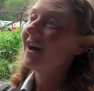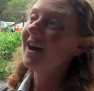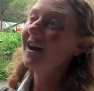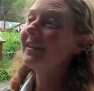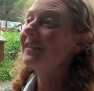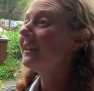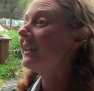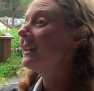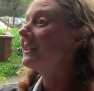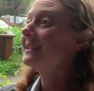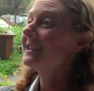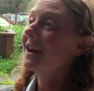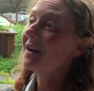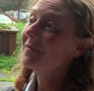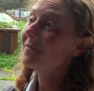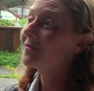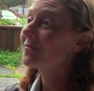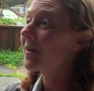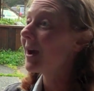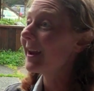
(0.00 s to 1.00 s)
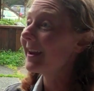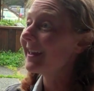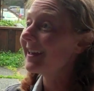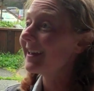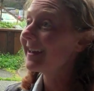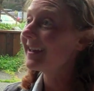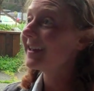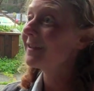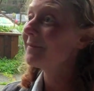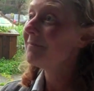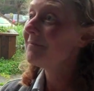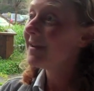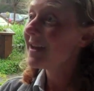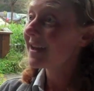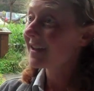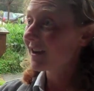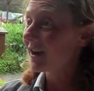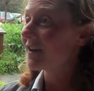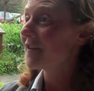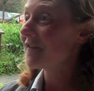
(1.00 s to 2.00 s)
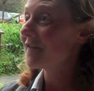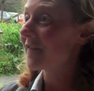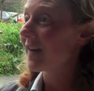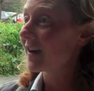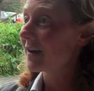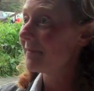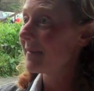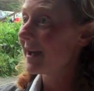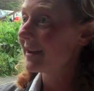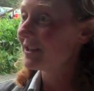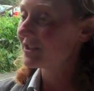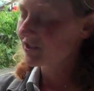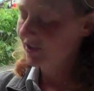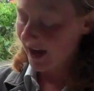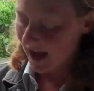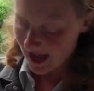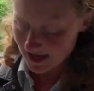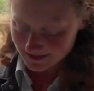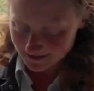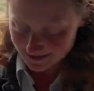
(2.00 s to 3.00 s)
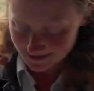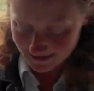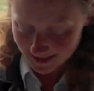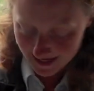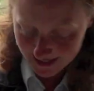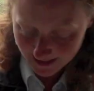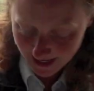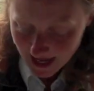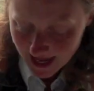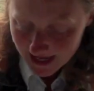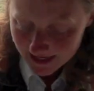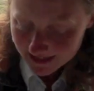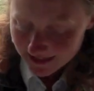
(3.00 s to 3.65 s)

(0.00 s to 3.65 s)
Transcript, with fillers: all the kids come running. Mick, our farm manager, has this, like,